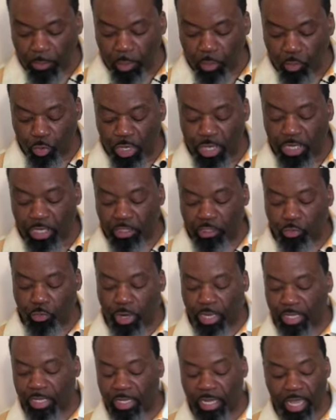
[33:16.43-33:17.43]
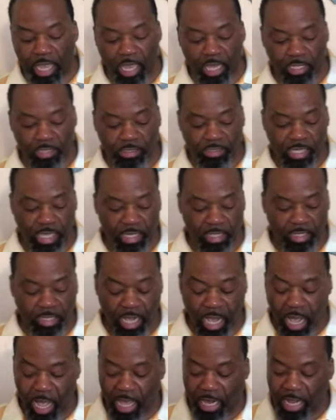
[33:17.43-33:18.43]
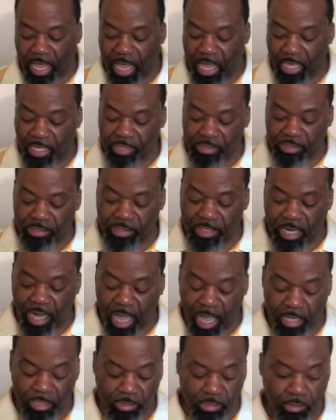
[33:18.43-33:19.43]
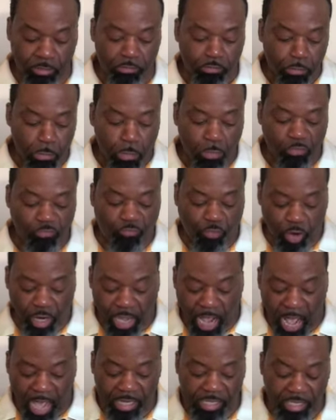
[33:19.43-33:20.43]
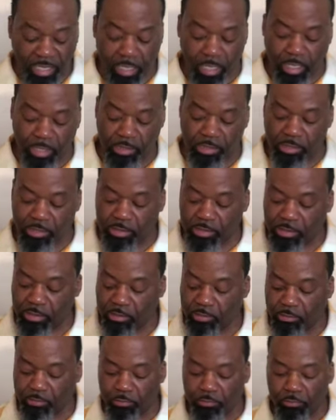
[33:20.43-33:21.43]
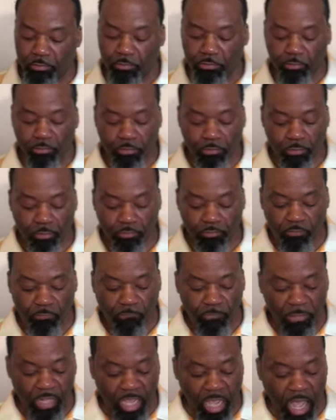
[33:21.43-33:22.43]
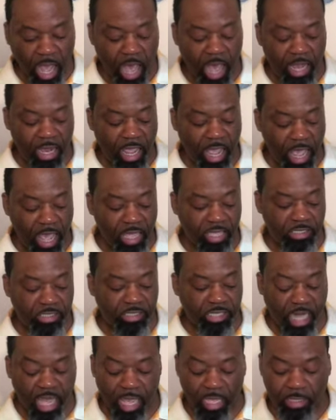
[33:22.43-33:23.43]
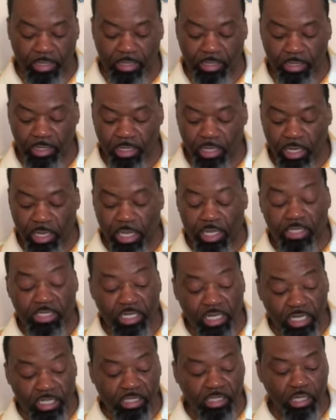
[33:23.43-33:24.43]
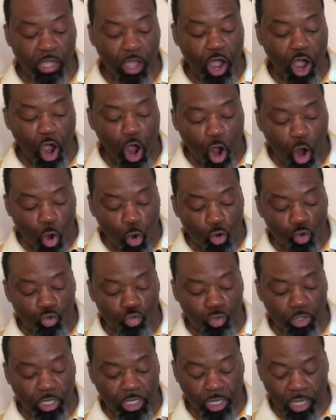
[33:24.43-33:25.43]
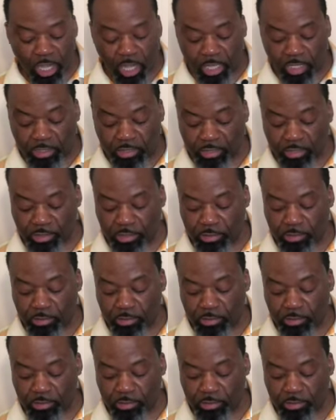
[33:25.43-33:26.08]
We need to recognize that God has not forgotten us. God has not disowned us.